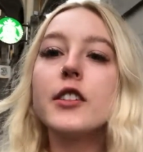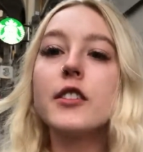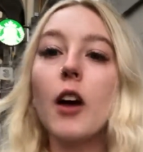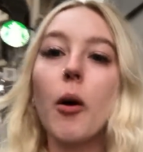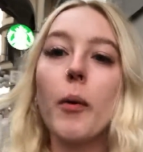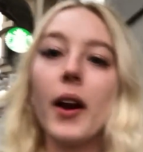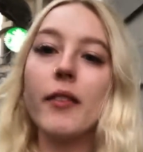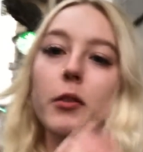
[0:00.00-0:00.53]

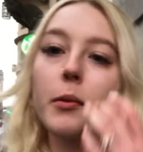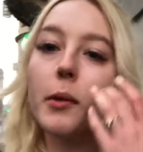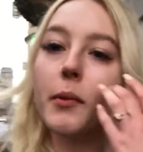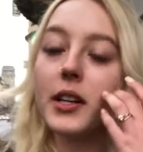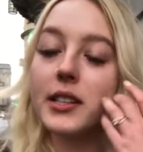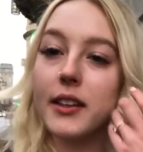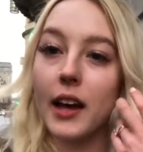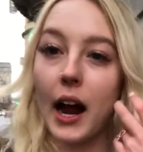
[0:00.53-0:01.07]
so whenever we
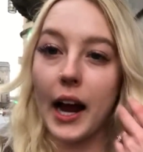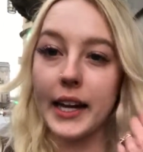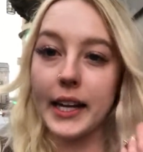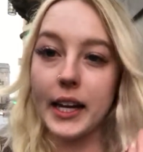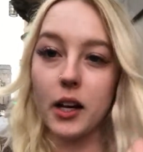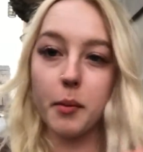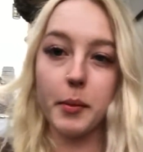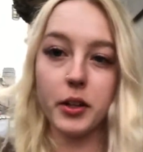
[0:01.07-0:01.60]
went to the
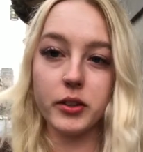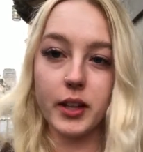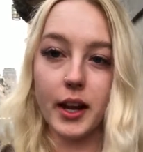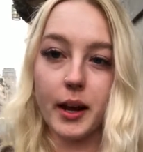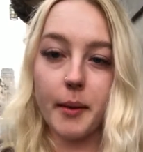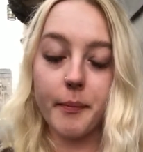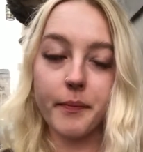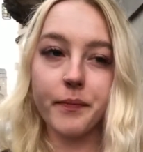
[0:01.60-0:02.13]
IKEA
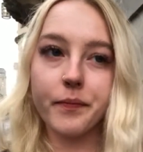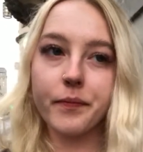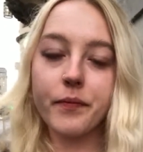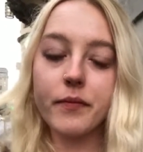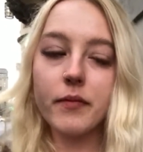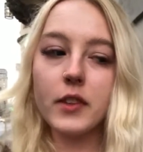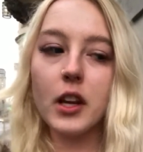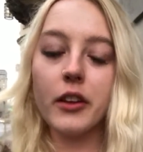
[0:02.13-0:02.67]
museum,
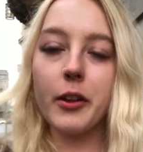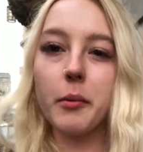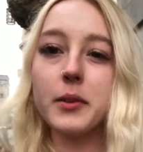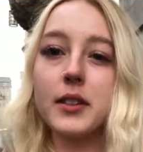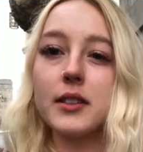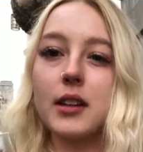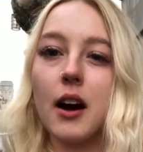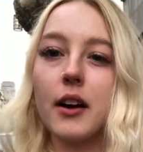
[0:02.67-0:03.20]
there
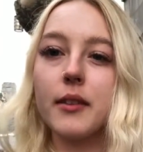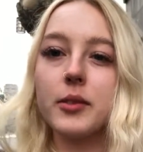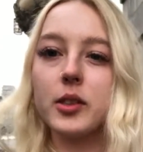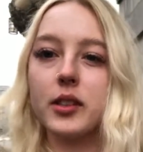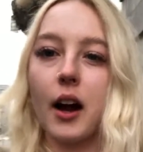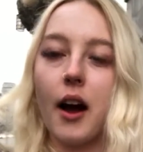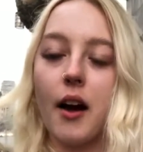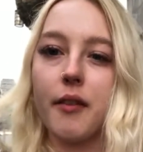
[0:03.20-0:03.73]
was a ton of
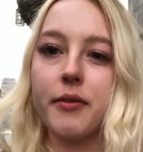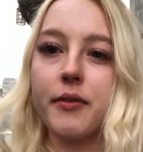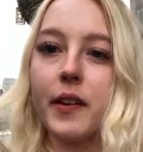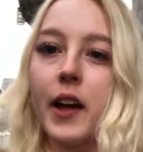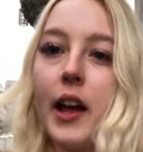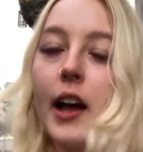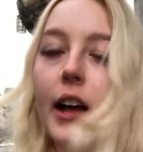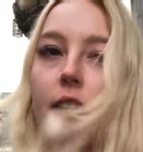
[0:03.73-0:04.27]
stuff
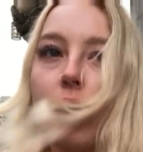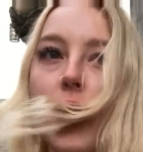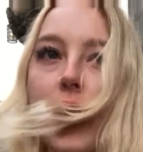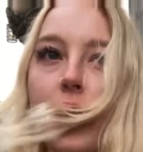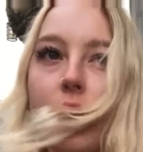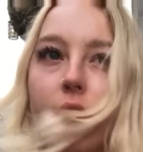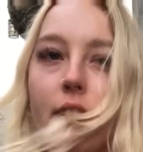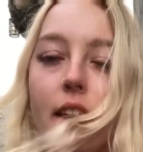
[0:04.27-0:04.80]

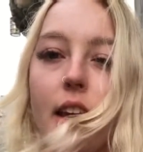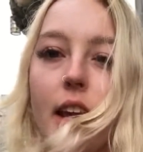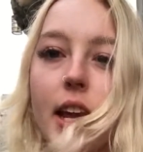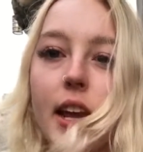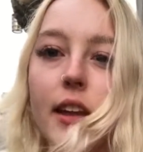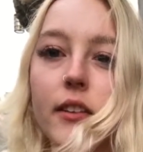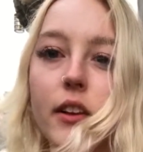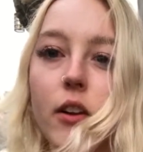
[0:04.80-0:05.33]
like
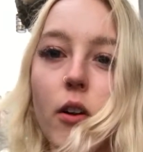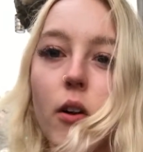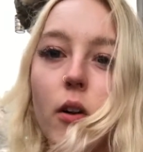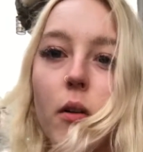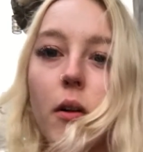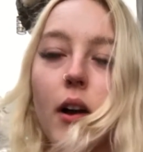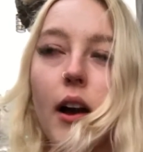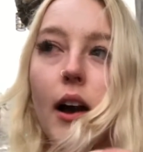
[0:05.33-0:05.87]
the
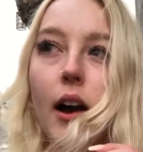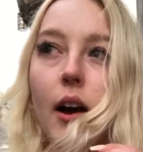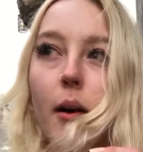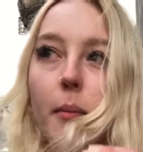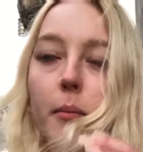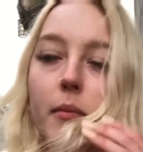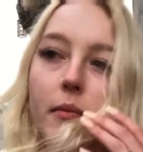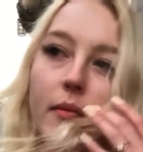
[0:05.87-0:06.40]
little
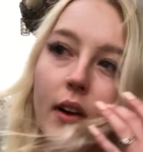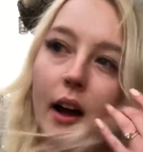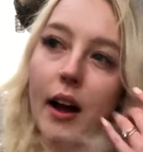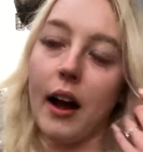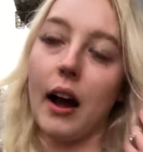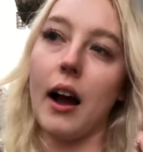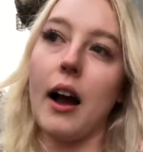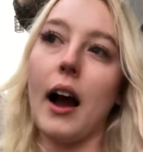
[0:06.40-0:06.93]
um,
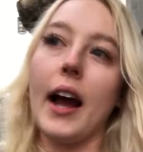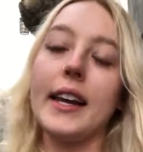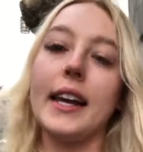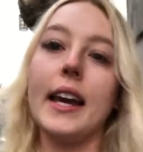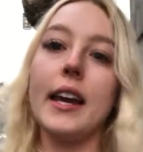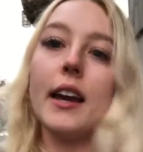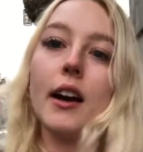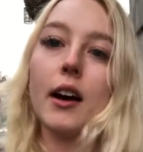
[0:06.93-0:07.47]

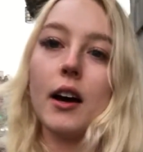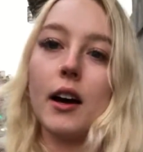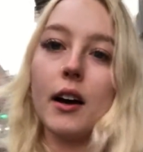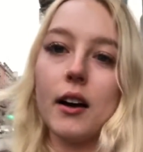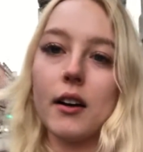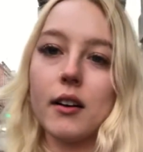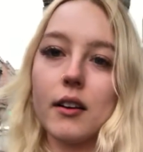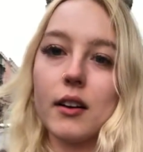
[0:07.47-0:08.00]

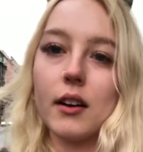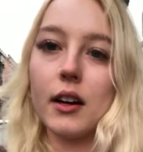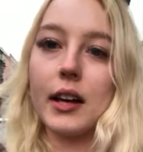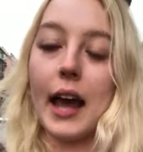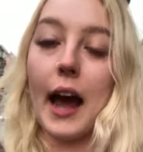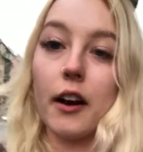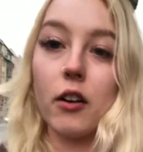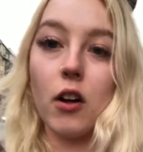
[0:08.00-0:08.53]
IKEA
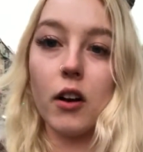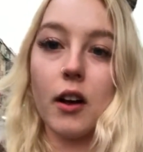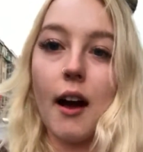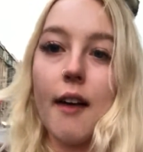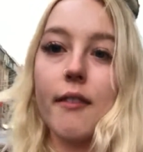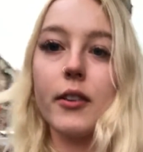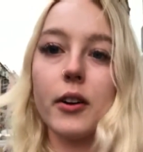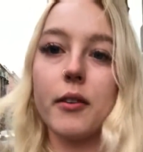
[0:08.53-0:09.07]
catalog
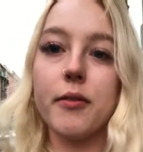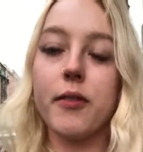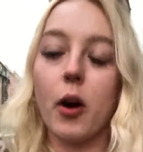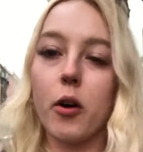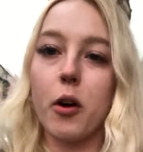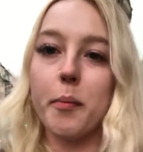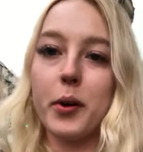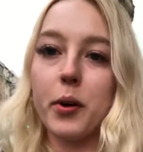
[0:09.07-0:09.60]
cover
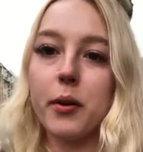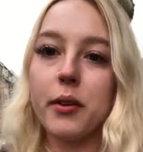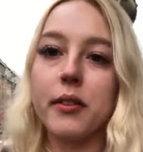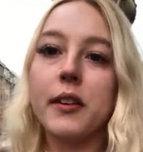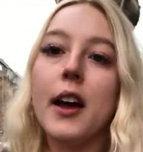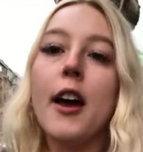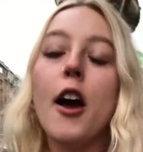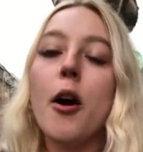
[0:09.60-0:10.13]
photo booth
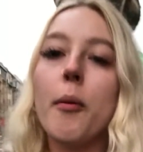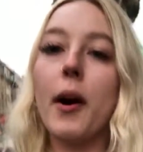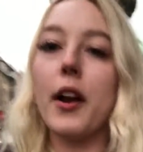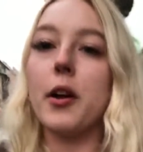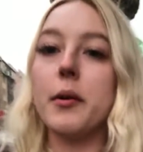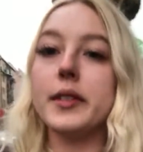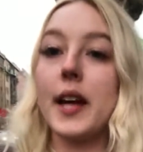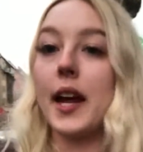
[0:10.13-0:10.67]
where
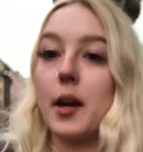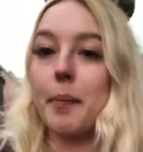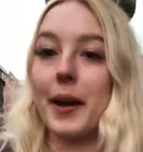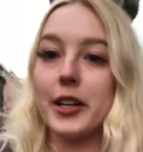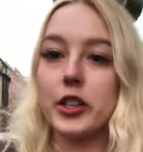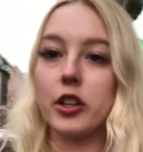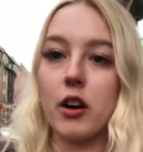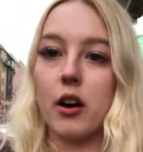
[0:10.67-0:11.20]
you would take a
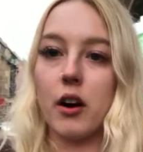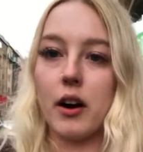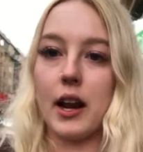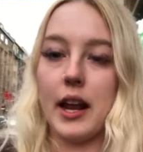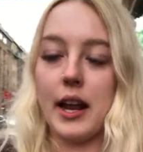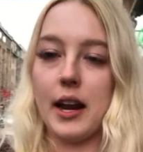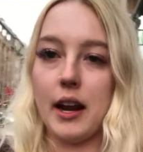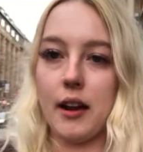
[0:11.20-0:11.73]
picture
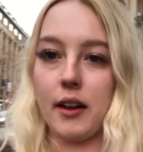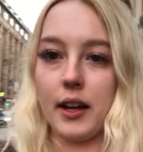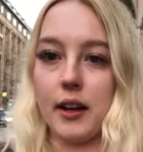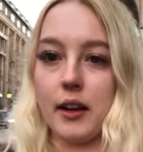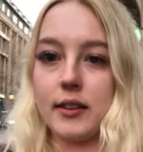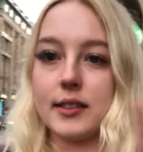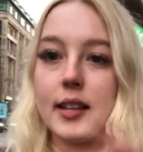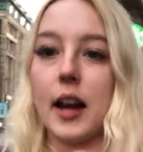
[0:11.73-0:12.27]
in like
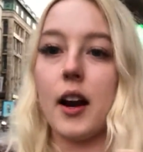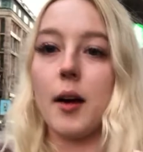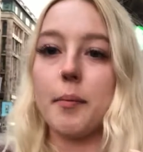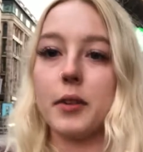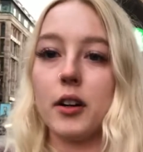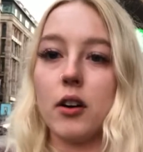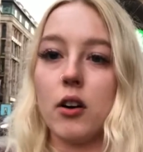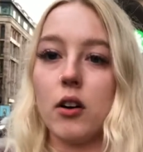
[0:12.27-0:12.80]
a set
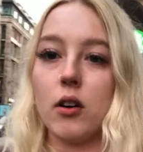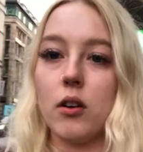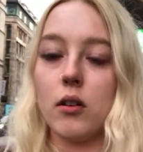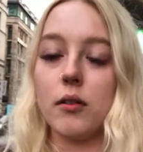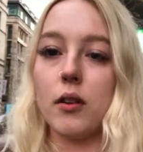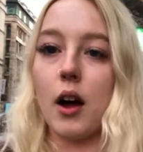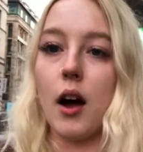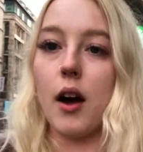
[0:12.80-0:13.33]
up
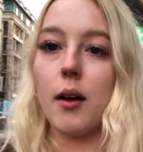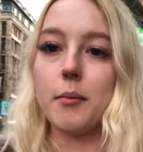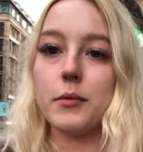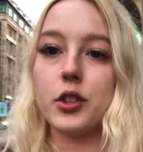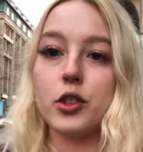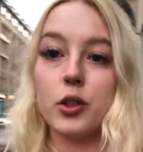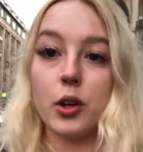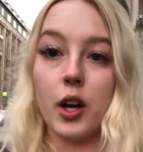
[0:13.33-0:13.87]
little um,
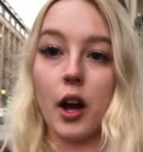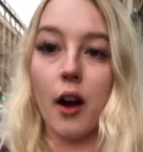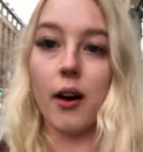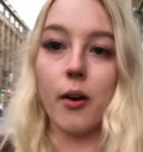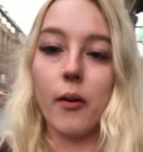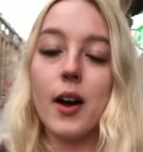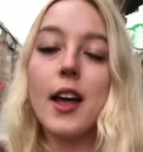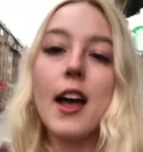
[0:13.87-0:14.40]

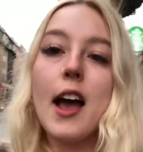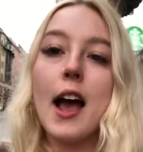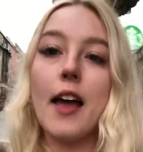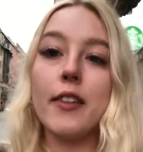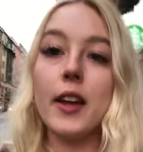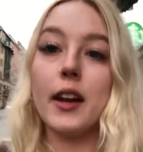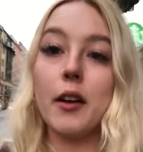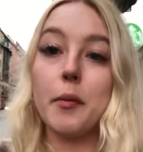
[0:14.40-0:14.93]
studio
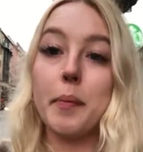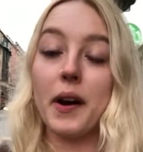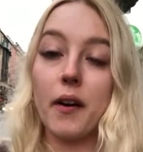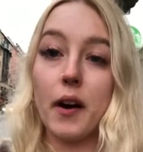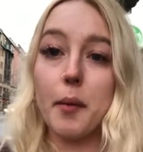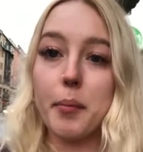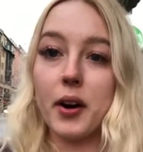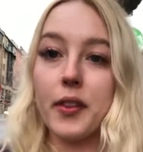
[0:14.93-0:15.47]
and then it
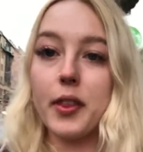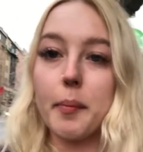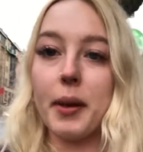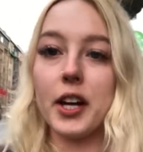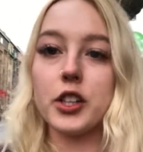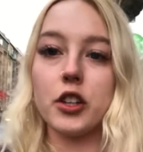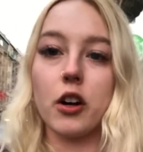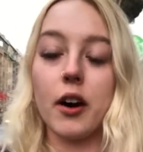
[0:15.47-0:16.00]
would print the
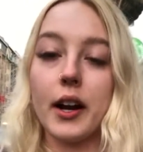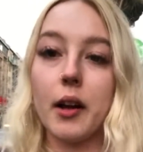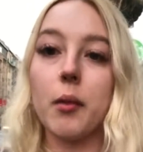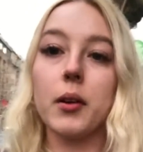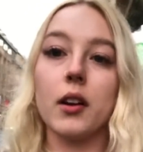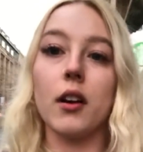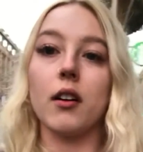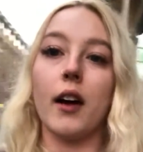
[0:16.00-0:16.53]
picture and it
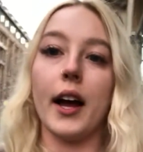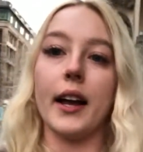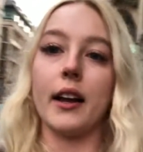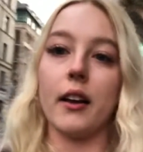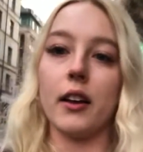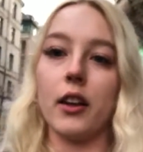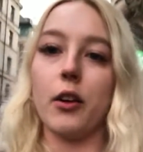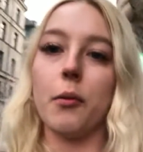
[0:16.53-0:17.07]
would look like
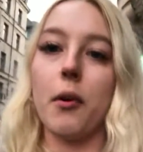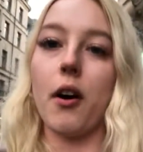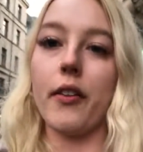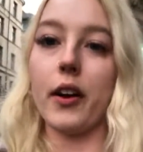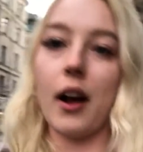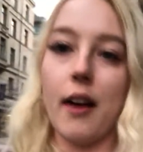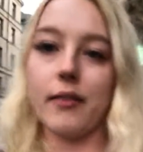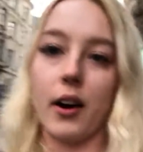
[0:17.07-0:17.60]
you were on
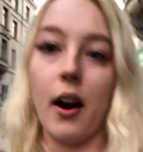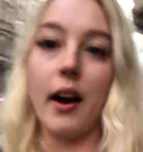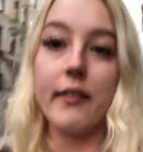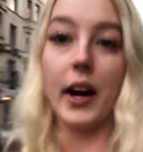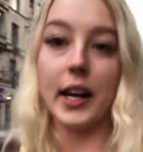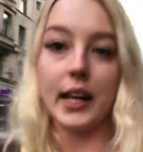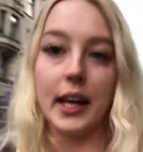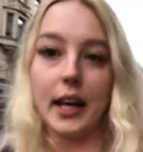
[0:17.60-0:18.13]
the cover of
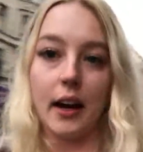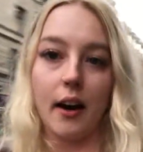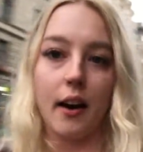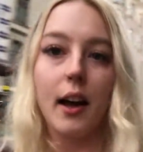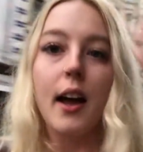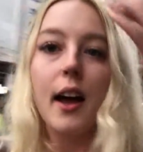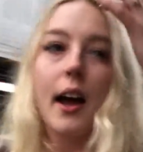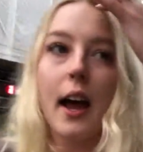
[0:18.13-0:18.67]

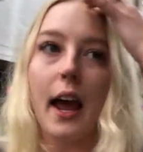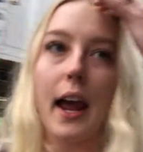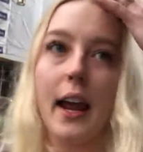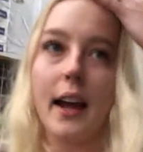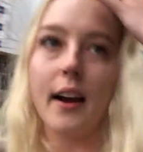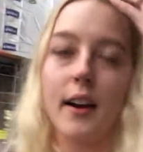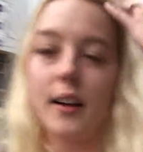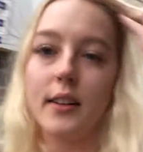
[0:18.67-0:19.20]
IKEA.
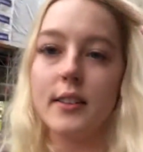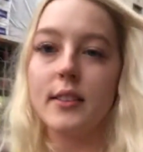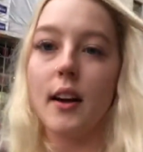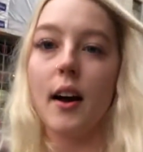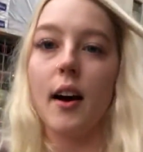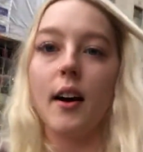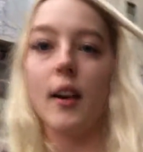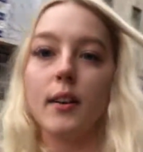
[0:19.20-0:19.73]
And
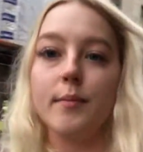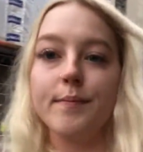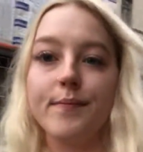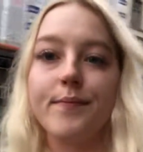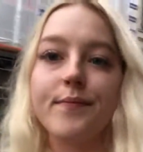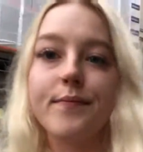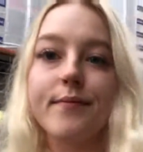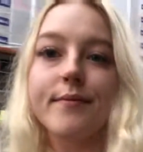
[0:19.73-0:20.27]

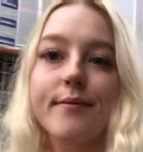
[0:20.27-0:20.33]
um,